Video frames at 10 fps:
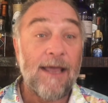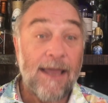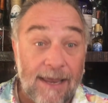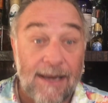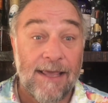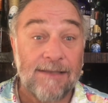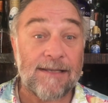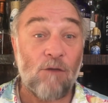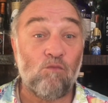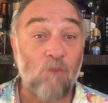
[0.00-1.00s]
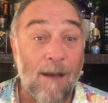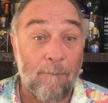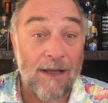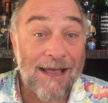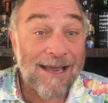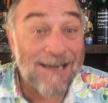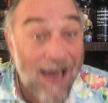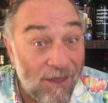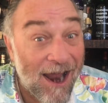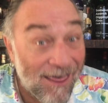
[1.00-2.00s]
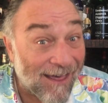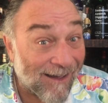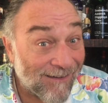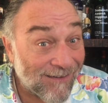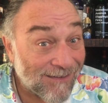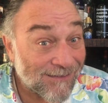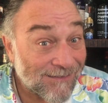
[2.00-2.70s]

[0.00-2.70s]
It is a rum, none other